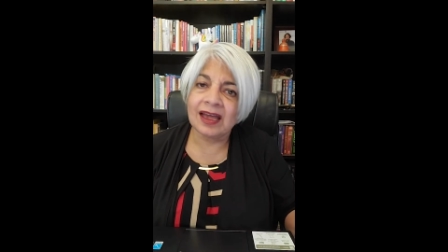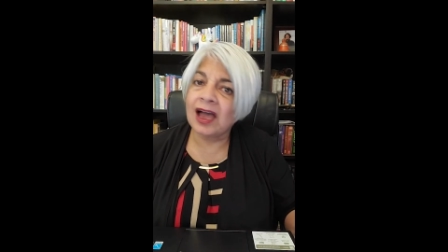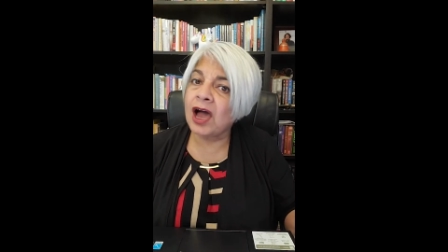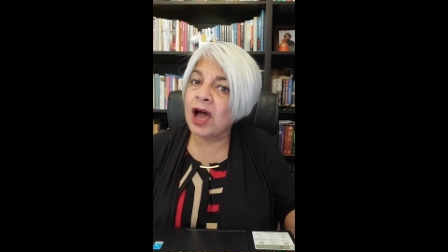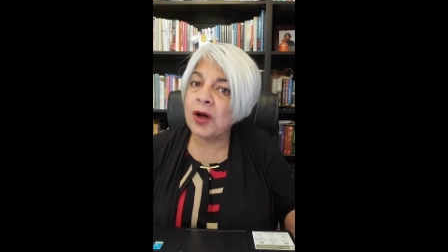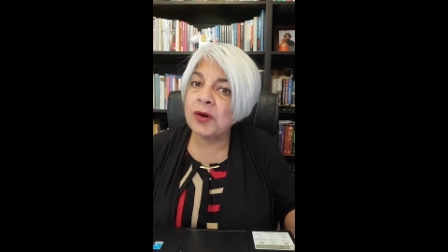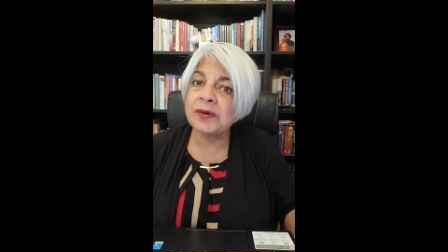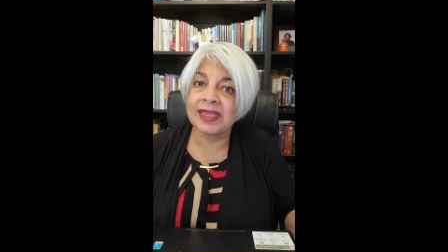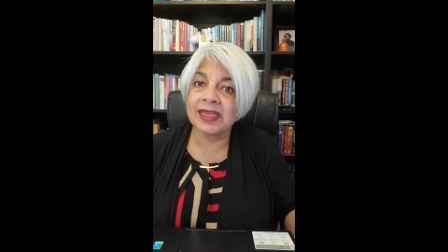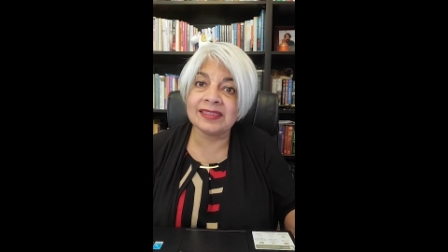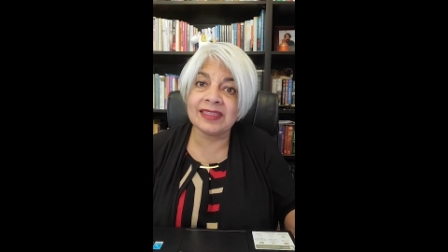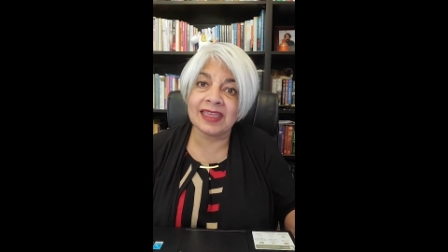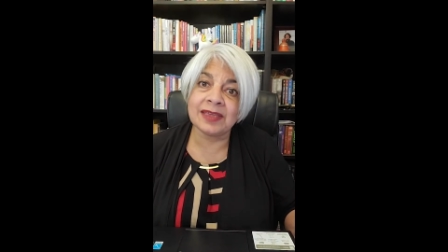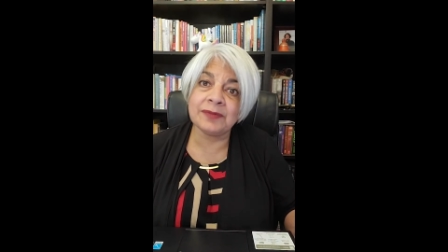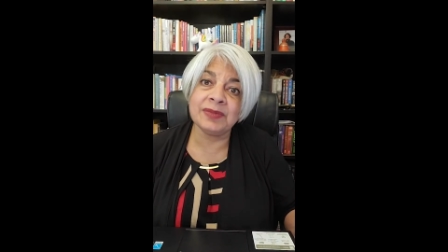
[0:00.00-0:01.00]
how can
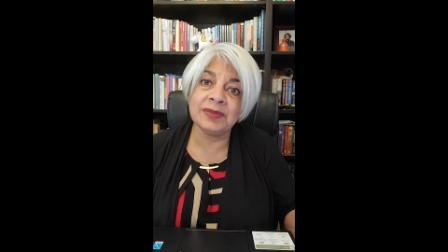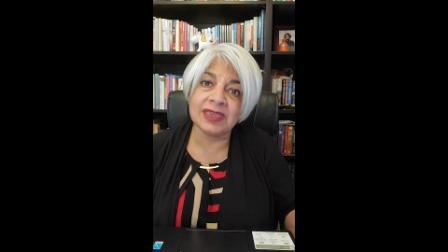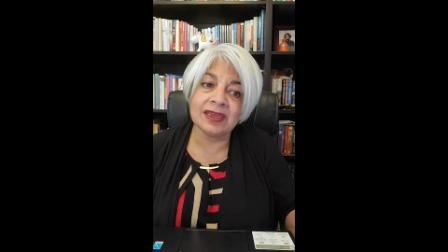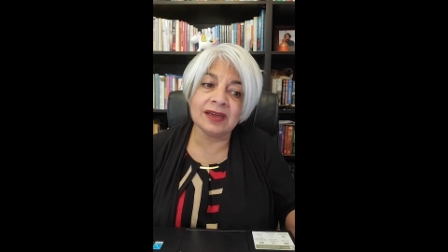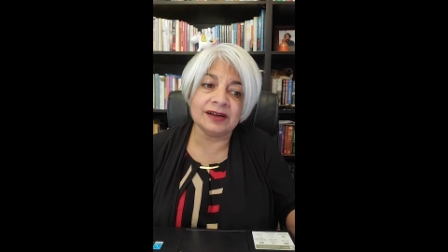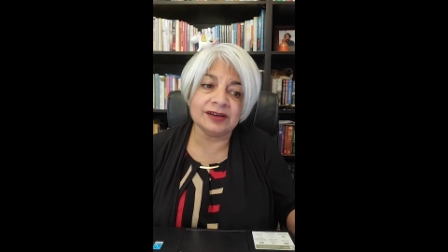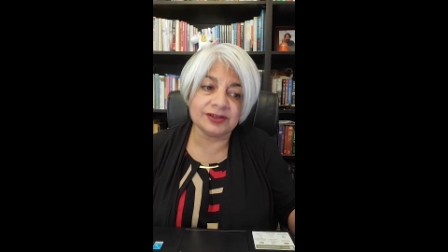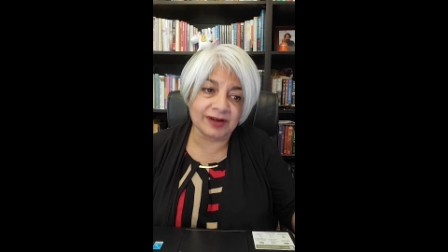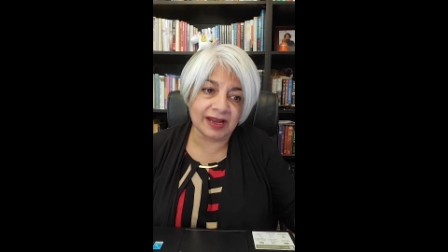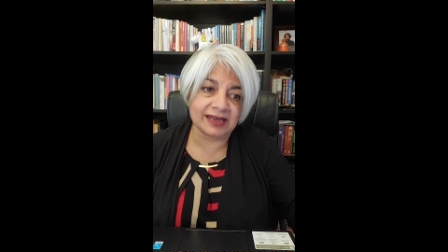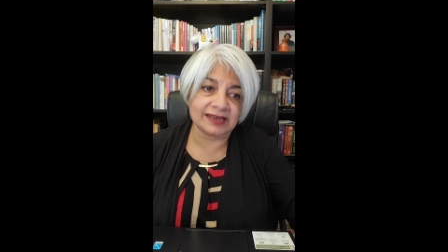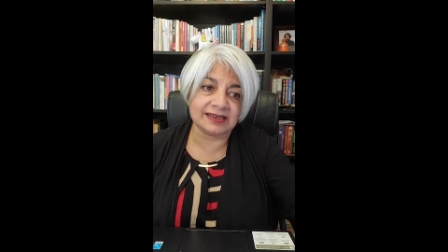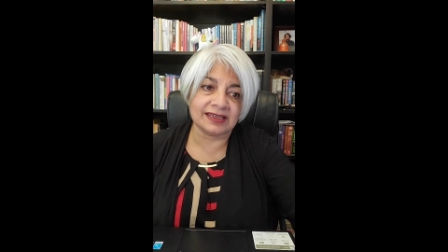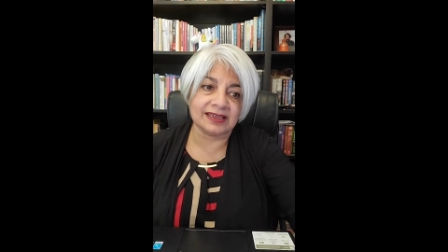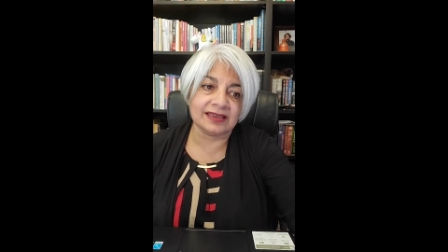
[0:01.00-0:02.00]
they be
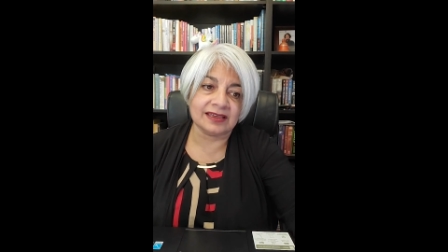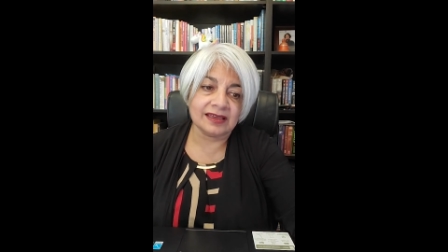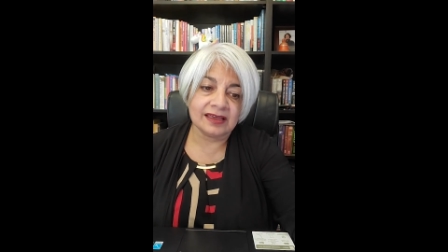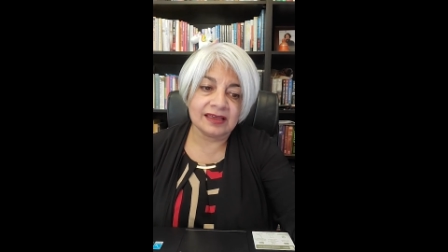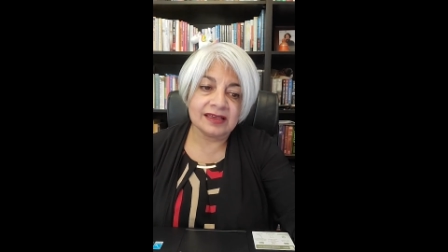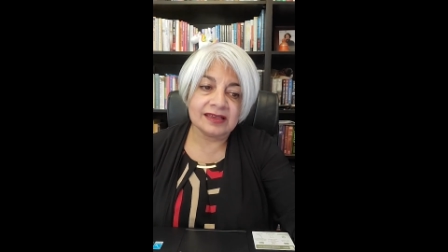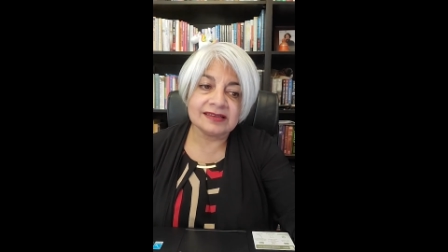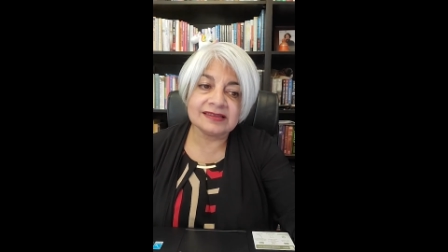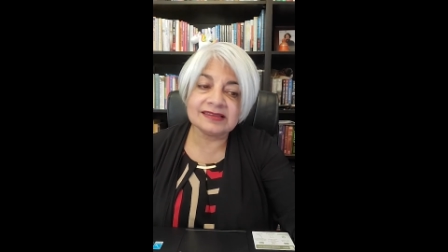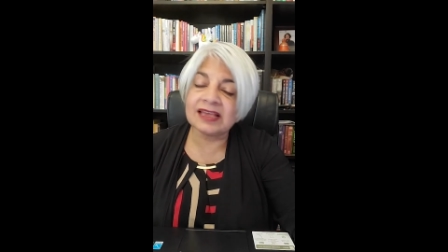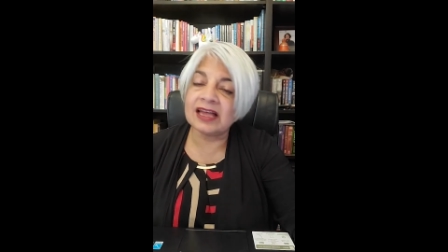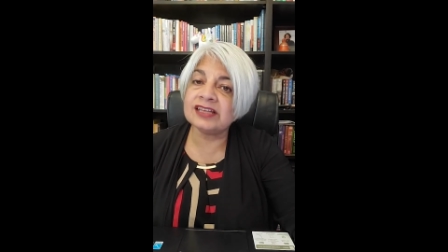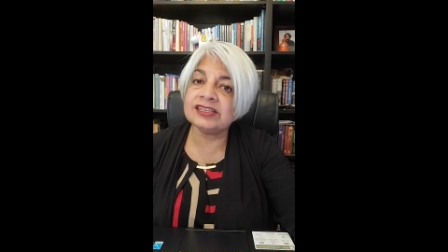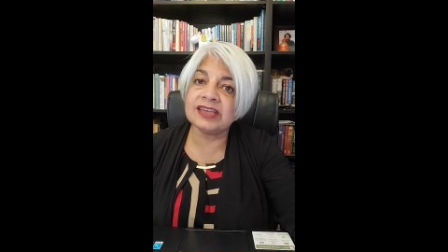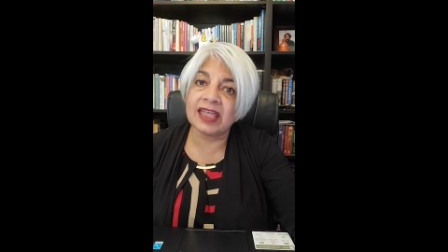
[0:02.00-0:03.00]
attracting
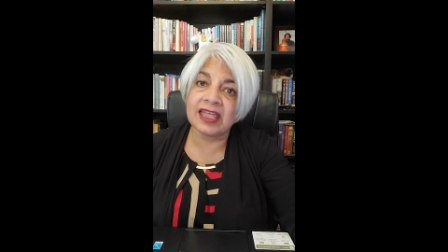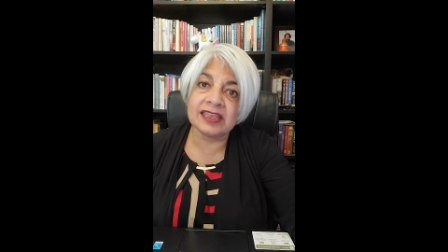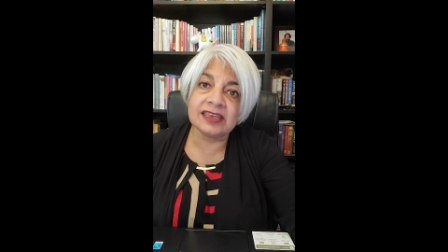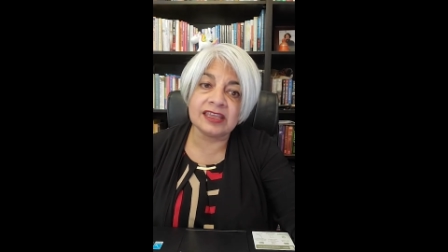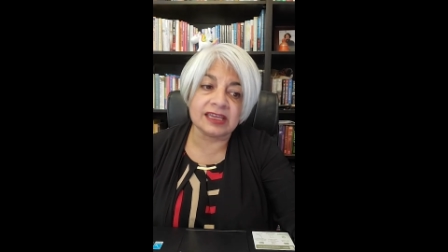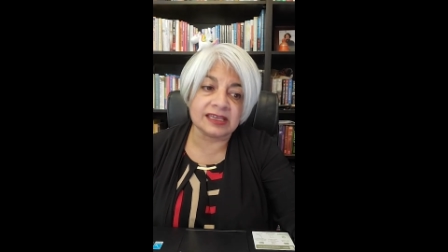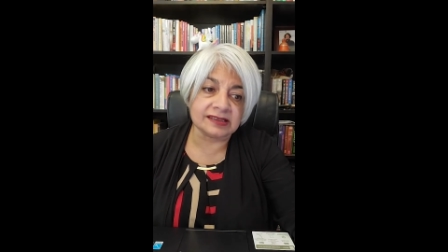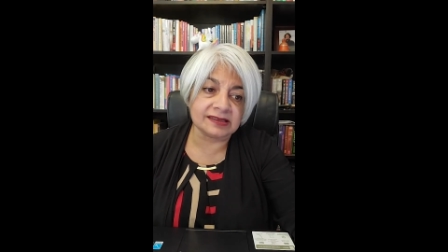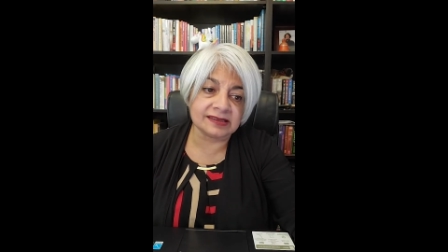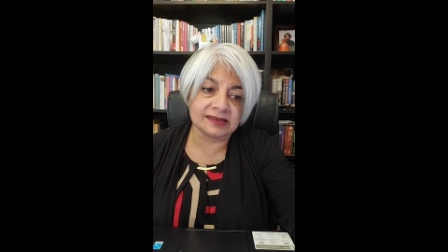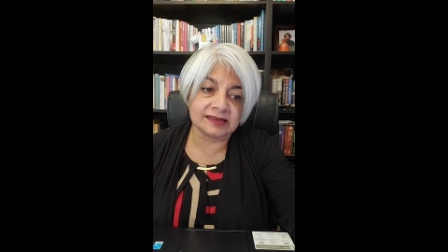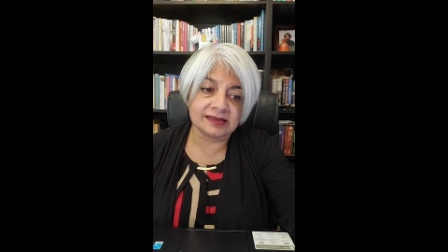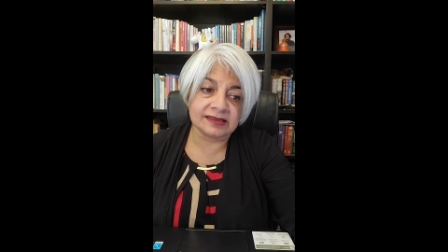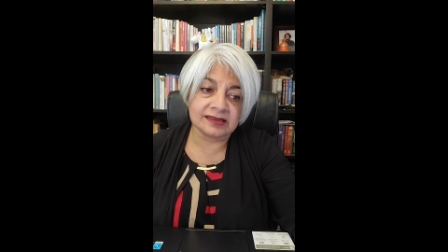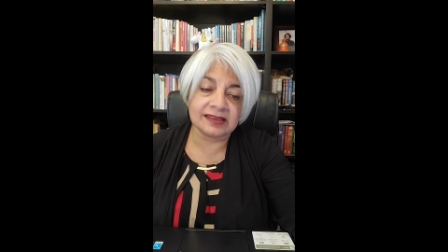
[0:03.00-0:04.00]
such
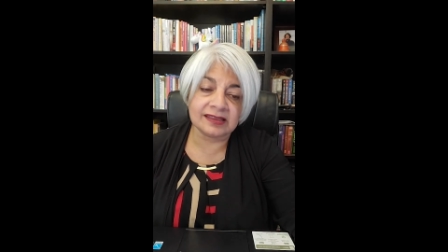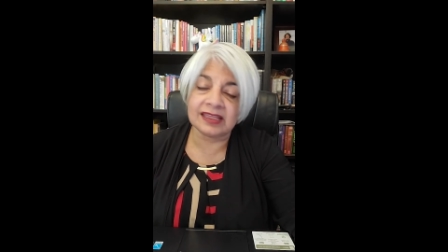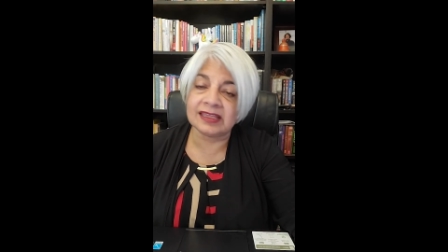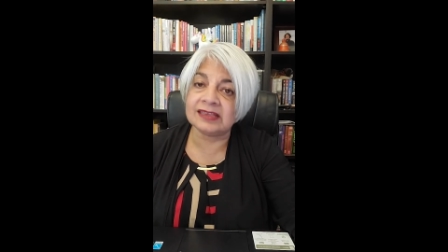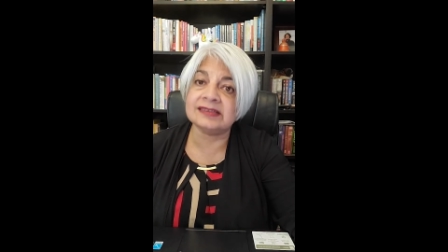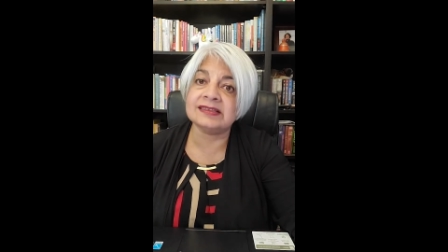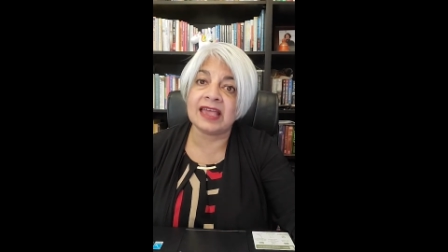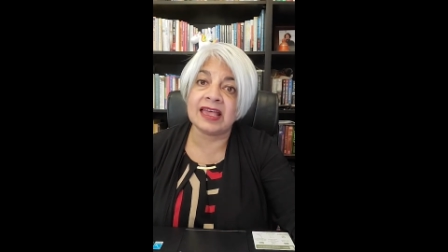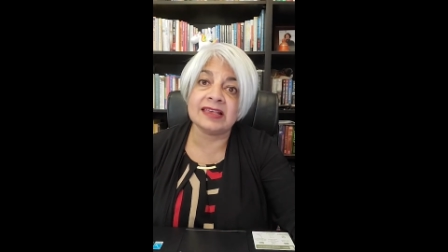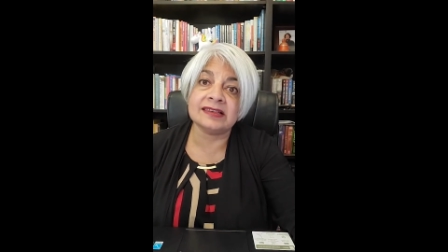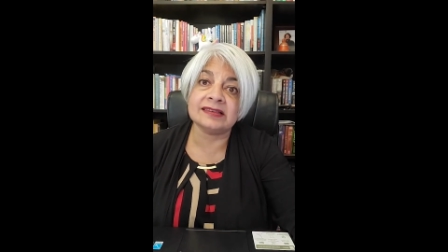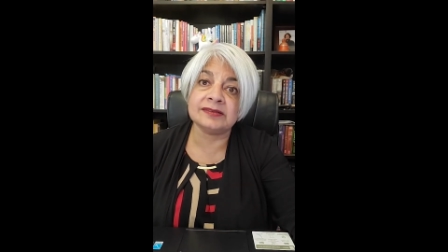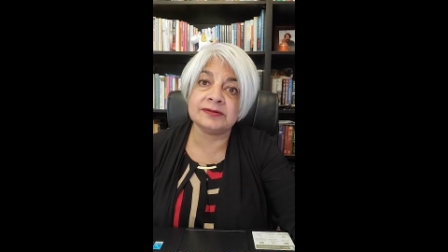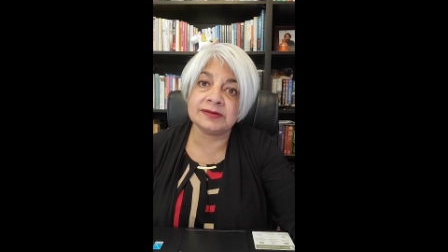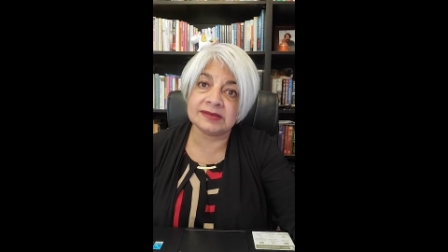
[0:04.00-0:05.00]
heinous things
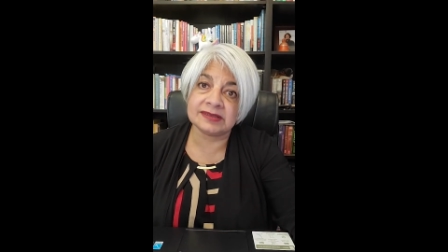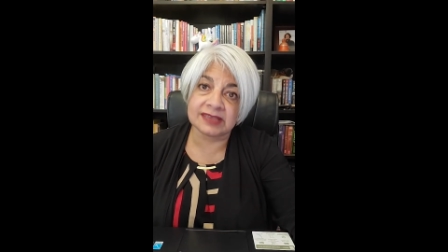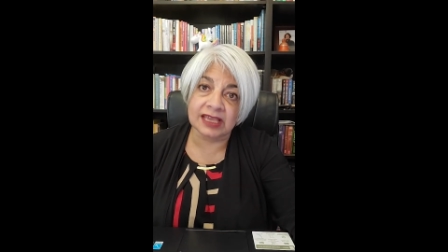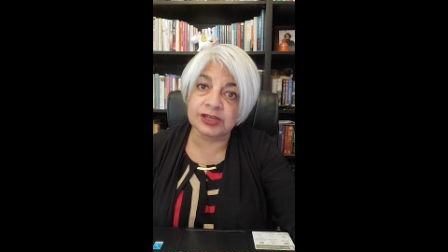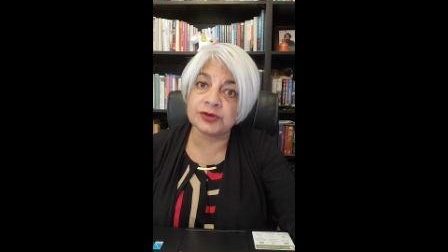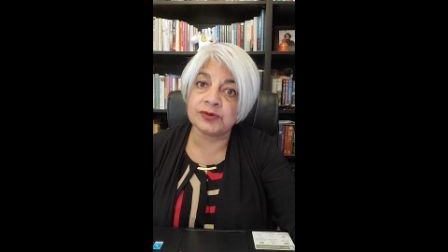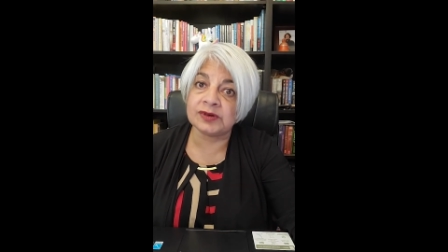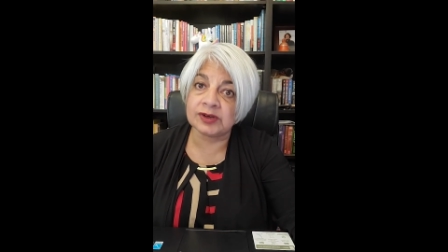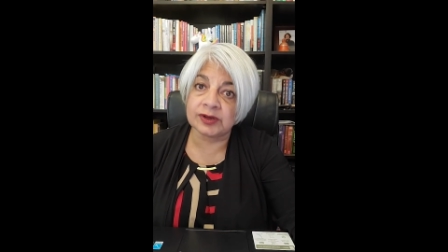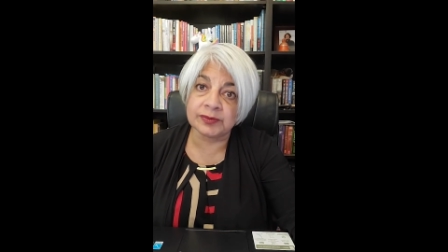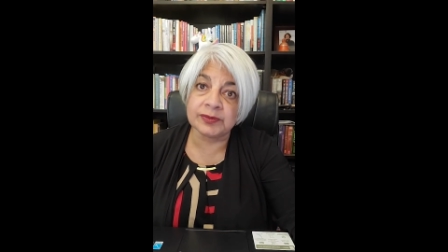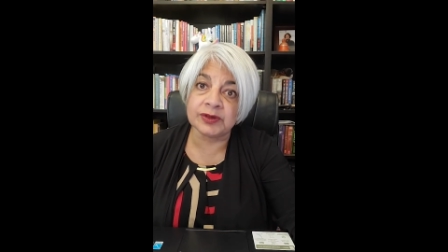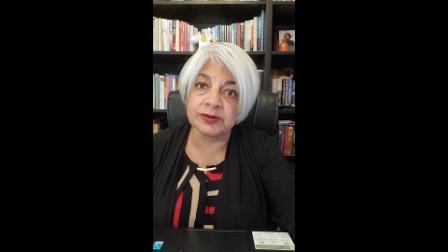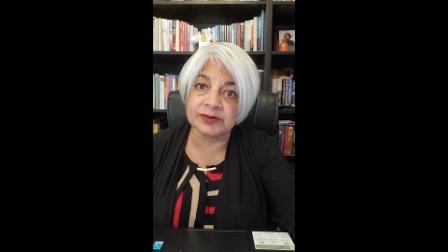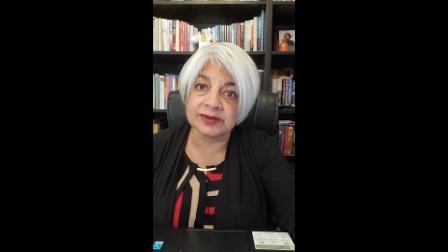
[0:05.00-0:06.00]
as sexual
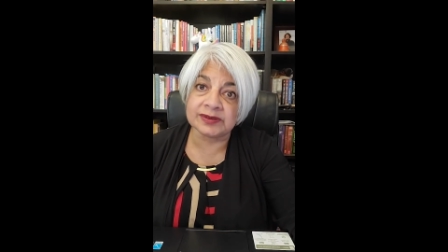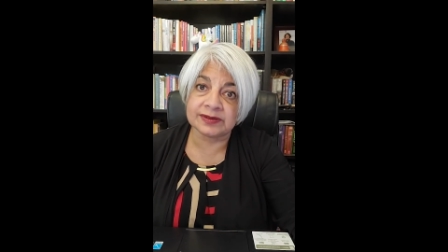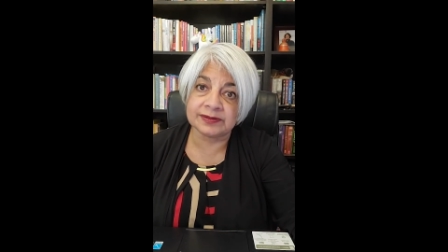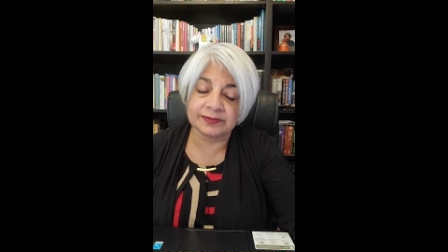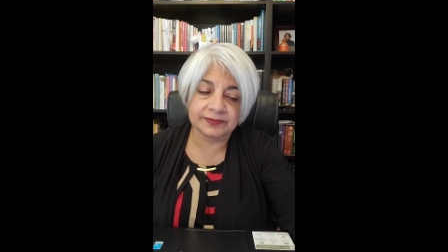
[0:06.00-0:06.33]
abuse?